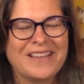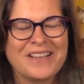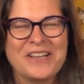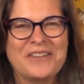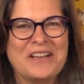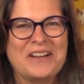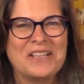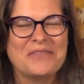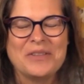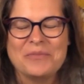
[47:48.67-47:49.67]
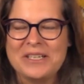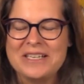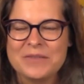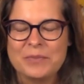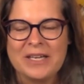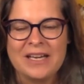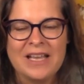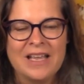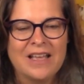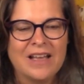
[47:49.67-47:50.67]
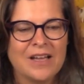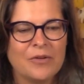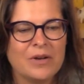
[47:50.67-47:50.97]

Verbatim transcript: going all over the place, but I